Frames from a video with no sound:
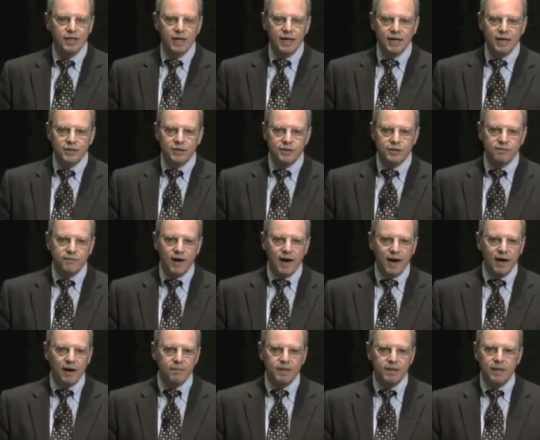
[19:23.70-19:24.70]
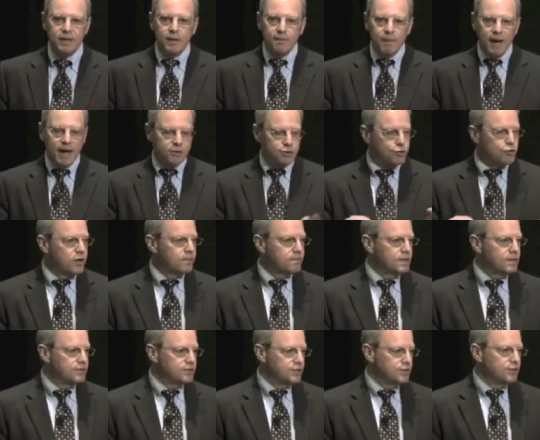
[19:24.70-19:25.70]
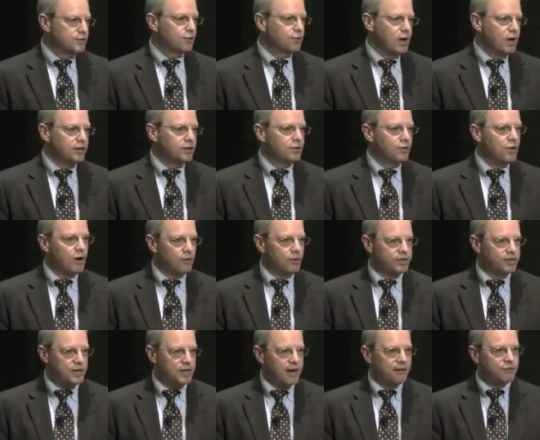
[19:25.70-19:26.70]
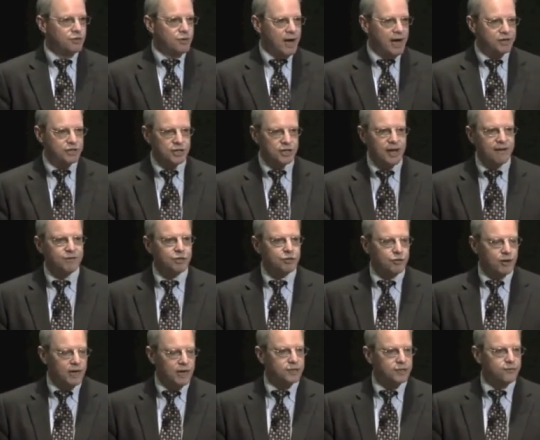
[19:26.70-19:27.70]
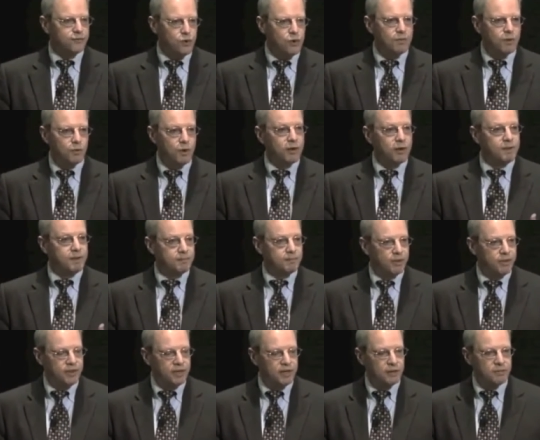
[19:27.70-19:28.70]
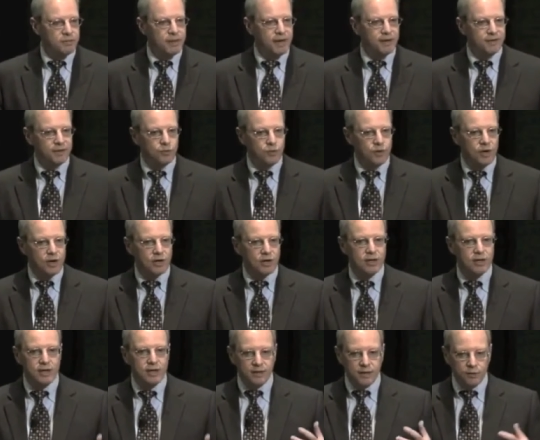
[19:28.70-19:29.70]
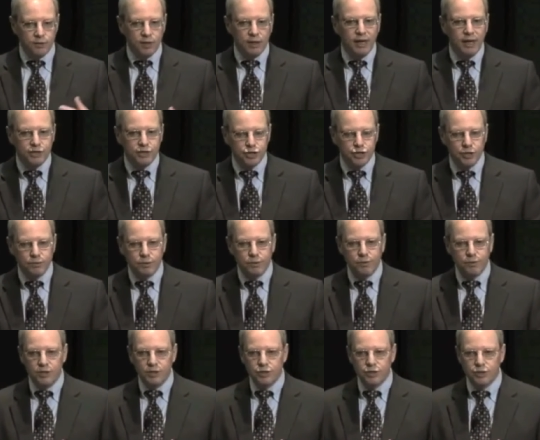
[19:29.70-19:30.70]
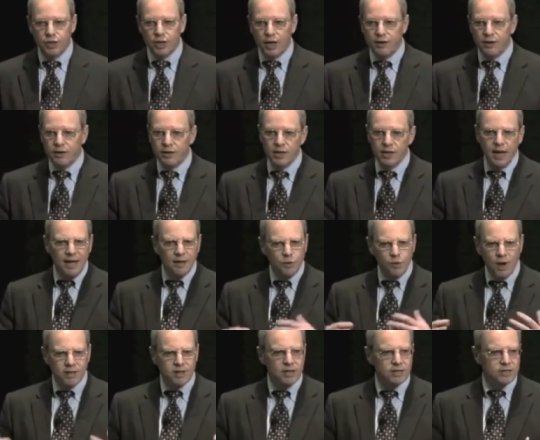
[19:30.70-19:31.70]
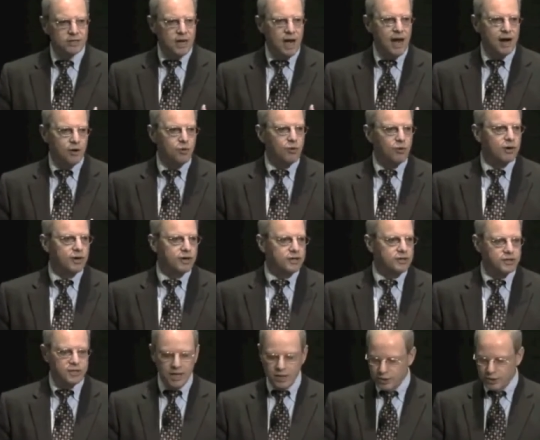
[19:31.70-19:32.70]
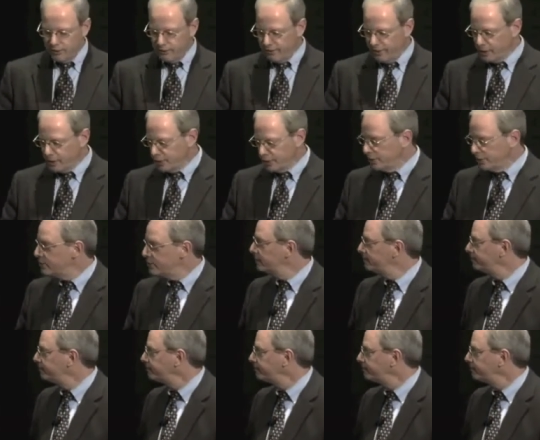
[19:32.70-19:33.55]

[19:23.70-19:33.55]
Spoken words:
in this environment by doing business the way you always have. You actually have to transform the way people think about the work, their relationships with each other, and the way the entire organization functions.